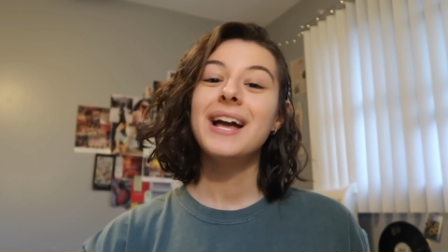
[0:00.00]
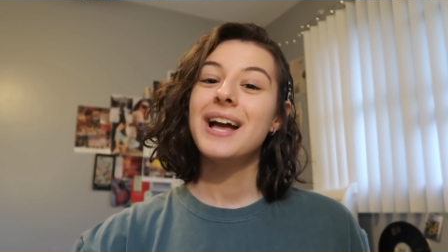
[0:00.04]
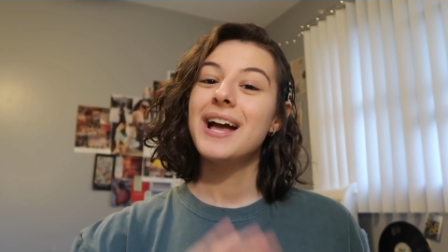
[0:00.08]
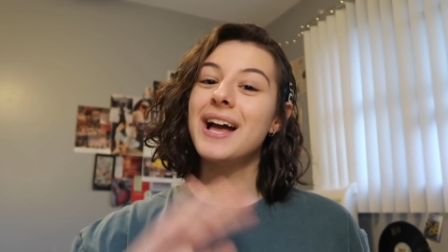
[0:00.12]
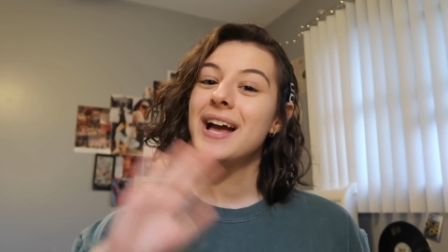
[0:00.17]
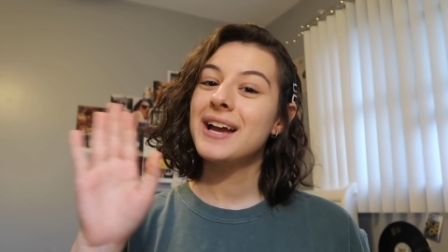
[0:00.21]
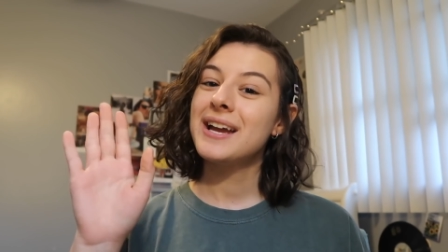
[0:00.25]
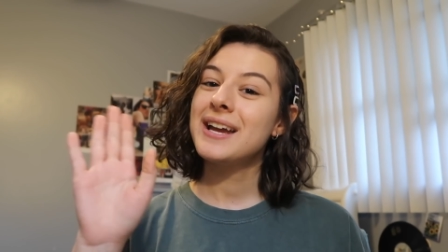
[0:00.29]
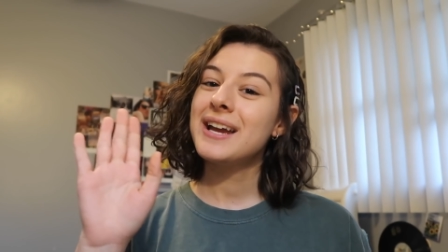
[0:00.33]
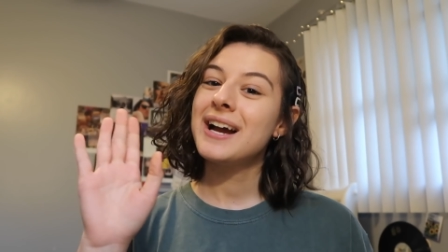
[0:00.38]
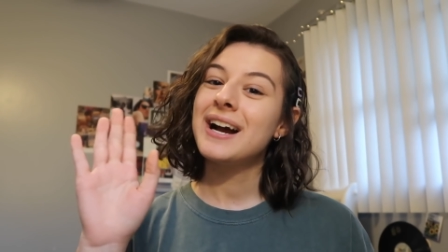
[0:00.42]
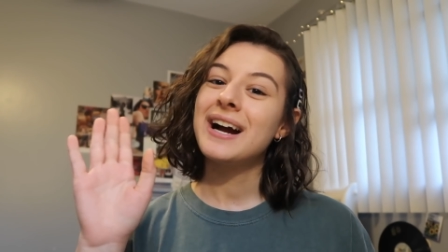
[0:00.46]

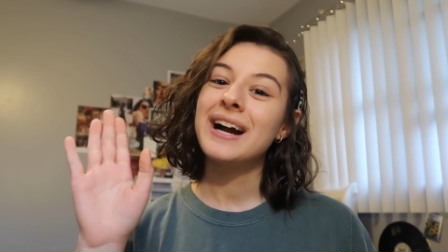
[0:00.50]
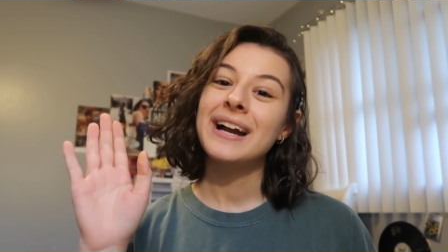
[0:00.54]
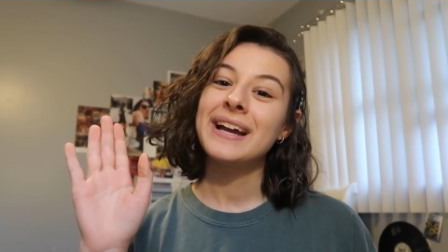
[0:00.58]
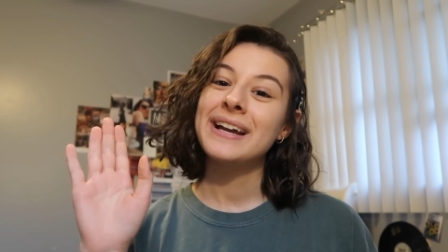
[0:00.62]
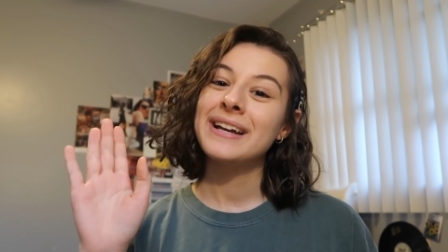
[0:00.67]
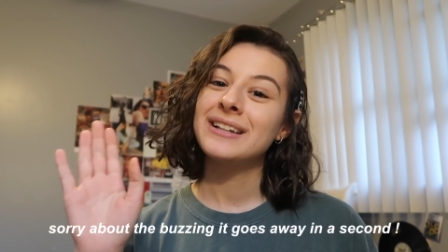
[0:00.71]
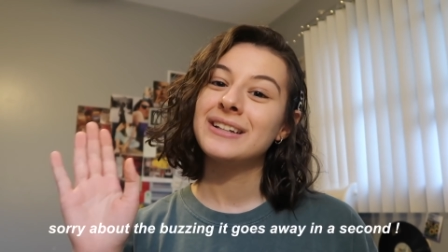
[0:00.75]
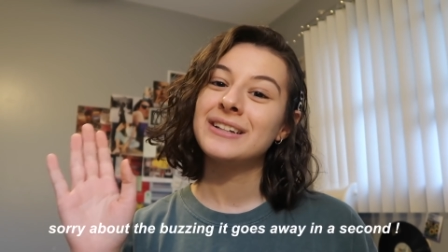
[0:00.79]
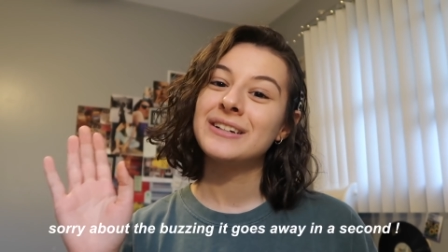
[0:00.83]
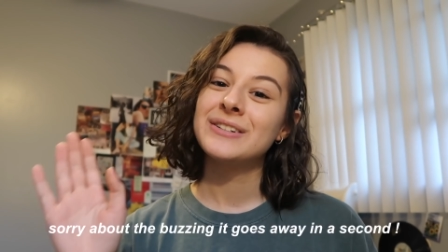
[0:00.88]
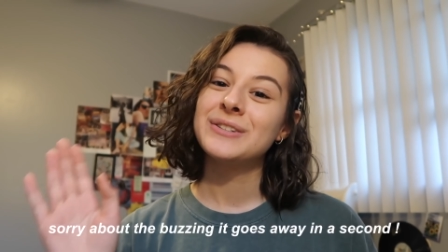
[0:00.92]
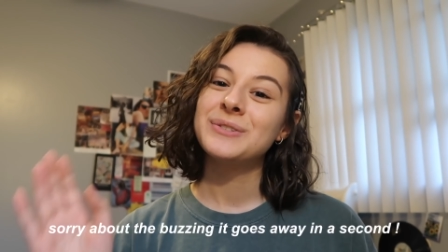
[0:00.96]
Hey, hi,
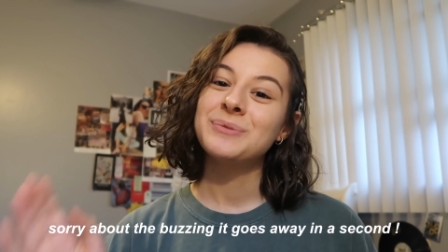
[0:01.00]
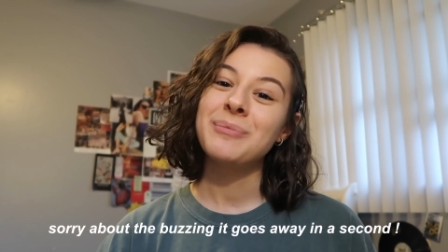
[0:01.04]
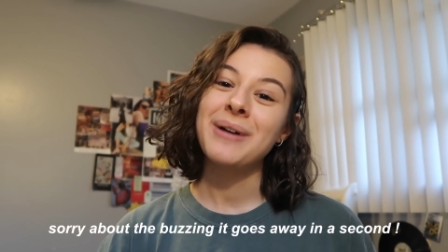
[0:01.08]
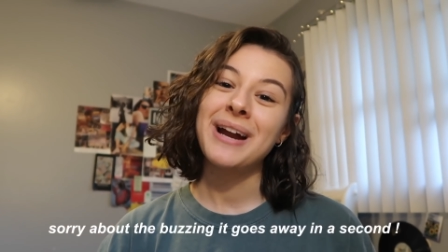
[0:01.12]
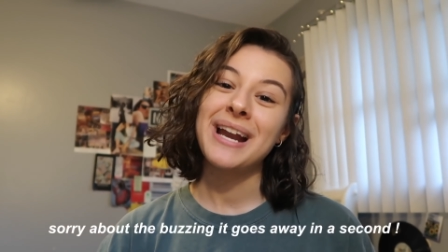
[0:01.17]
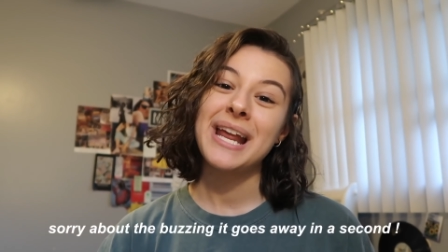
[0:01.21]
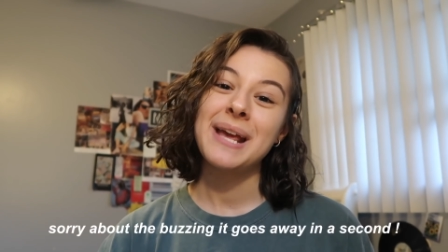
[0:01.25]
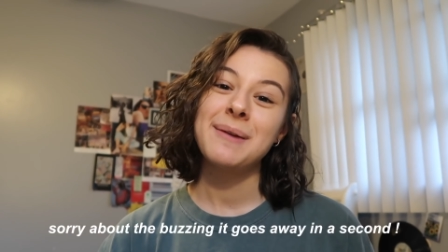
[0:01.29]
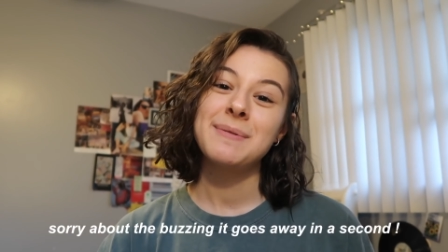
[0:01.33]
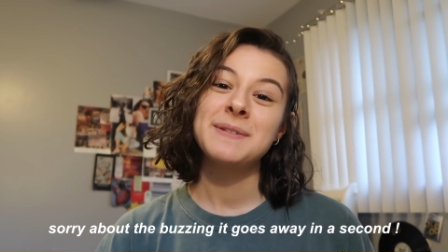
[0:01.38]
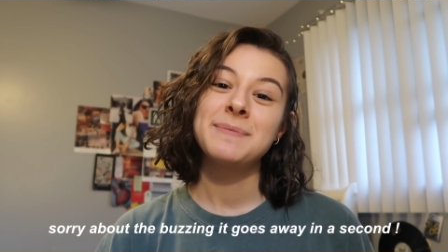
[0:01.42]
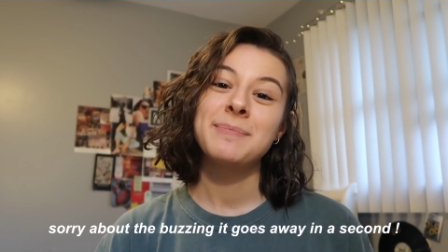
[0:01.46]
hello,
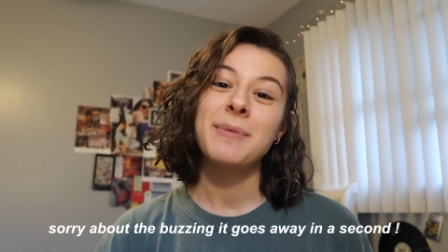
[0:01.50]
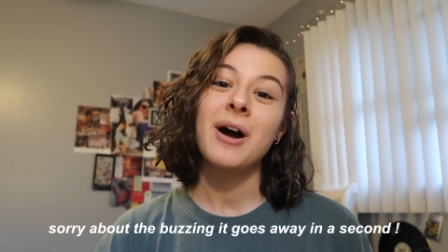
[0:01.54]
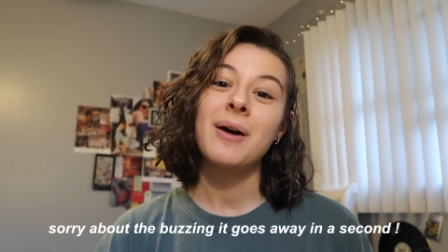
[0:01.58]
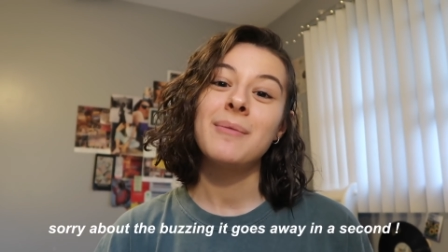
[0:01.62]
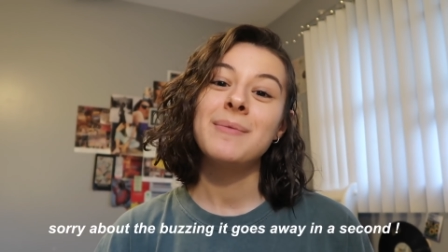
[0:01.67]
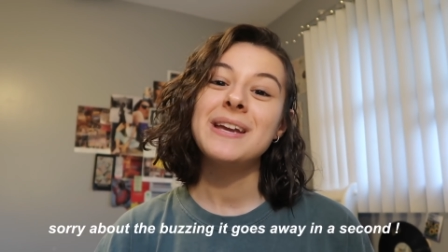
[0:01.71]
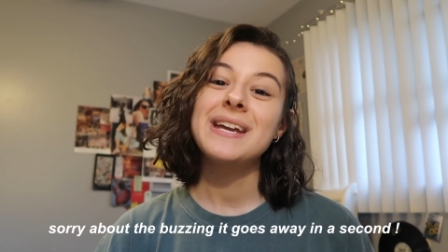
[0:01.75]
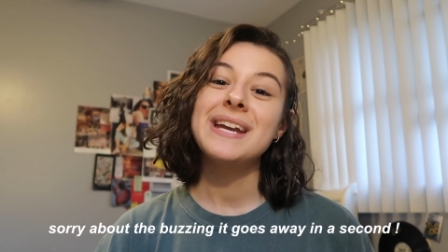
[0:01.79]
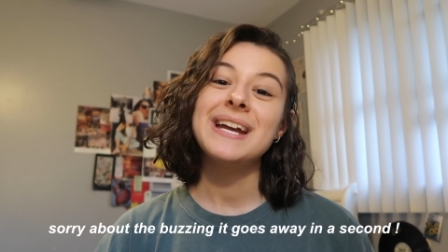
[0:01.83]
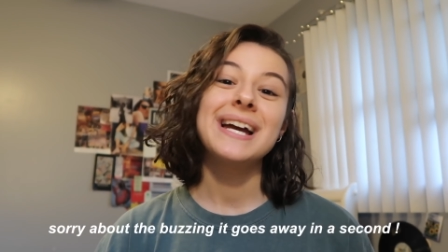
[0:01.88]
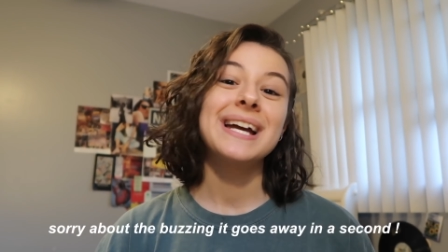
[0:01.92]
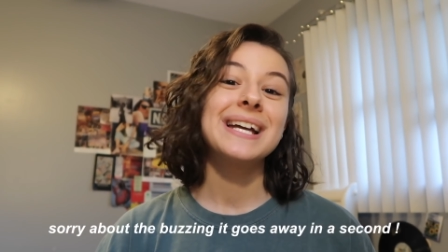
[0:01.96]
my name is
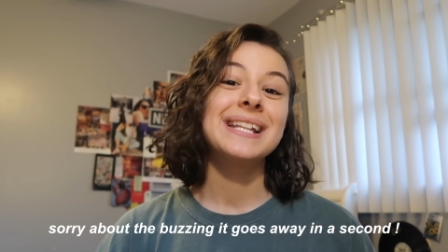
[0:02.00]
Bobbie,